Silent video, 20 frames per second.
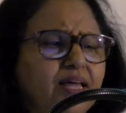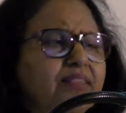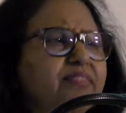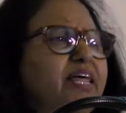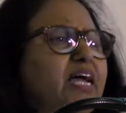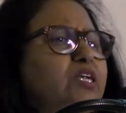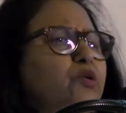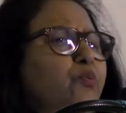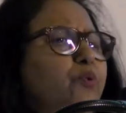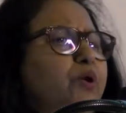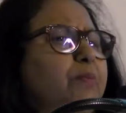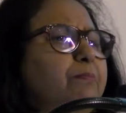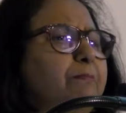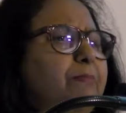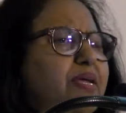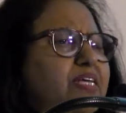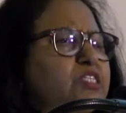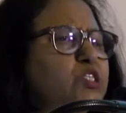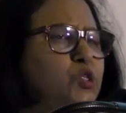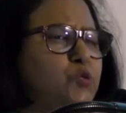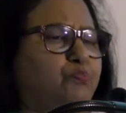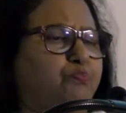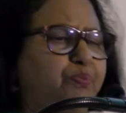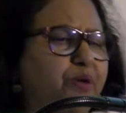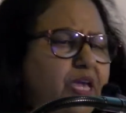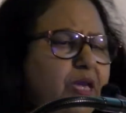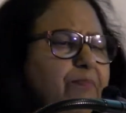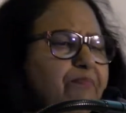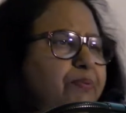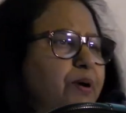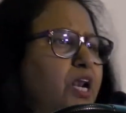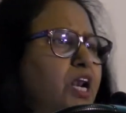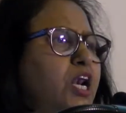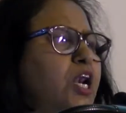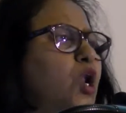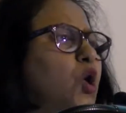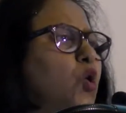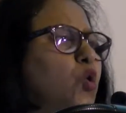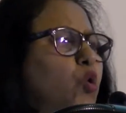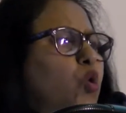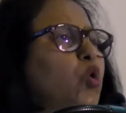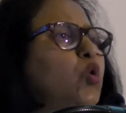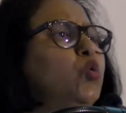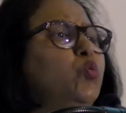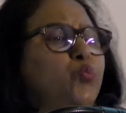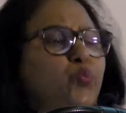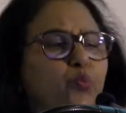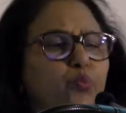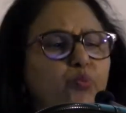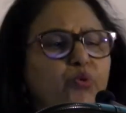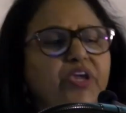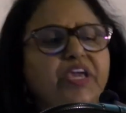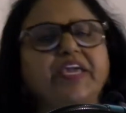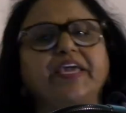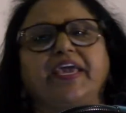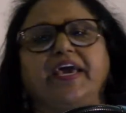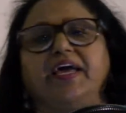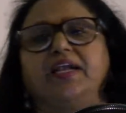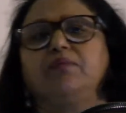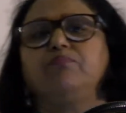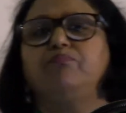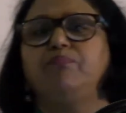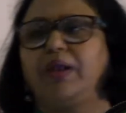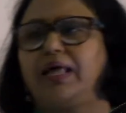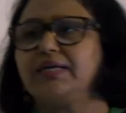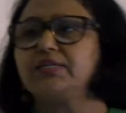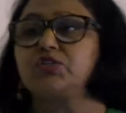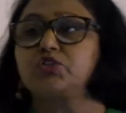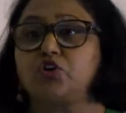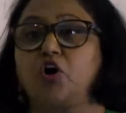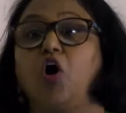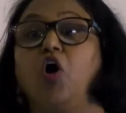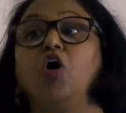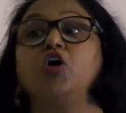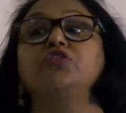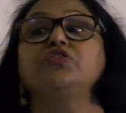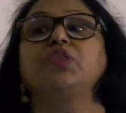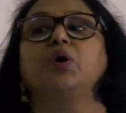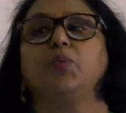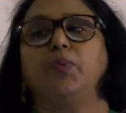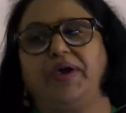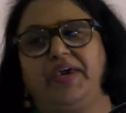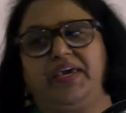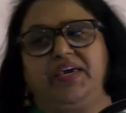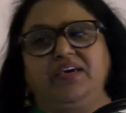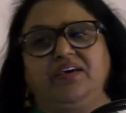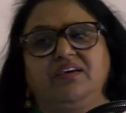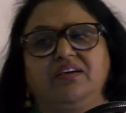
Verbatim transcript: that we miss people whom we can bless on the way.